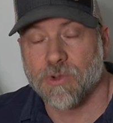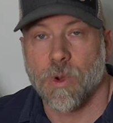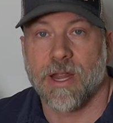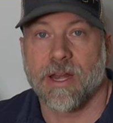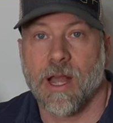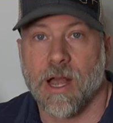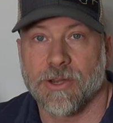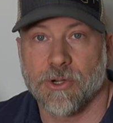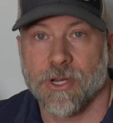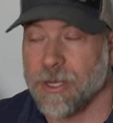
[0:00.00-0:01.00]
the weight
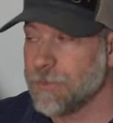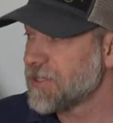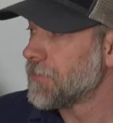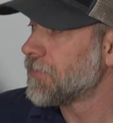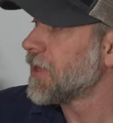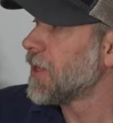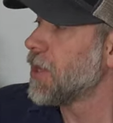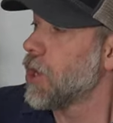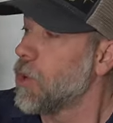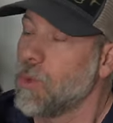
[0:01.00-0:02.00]
on your hips.
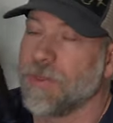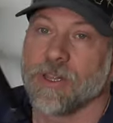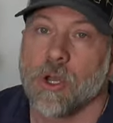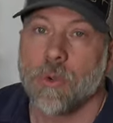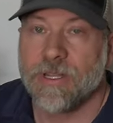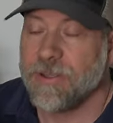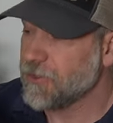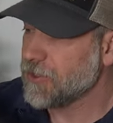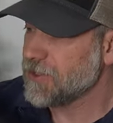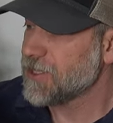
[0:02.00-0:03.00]
With the load
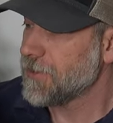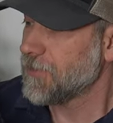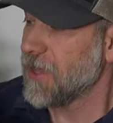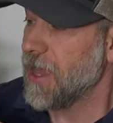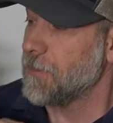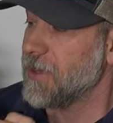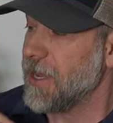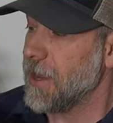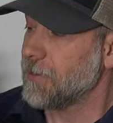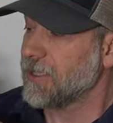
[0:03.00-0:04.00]
lifters,
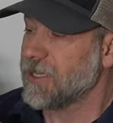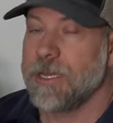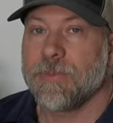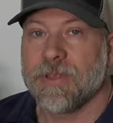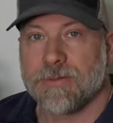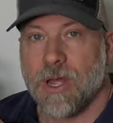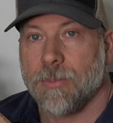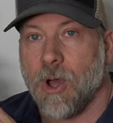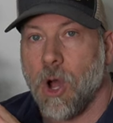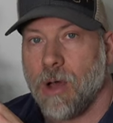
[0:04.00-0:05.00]
being able to keep this
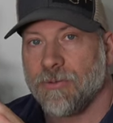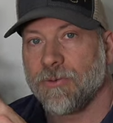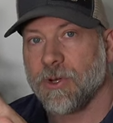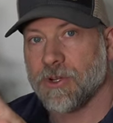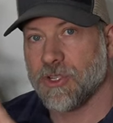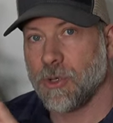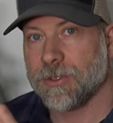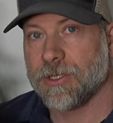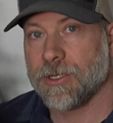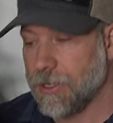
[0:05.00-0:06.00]
up off of your
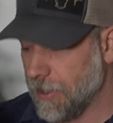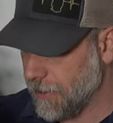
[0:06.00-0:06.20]
shoulder,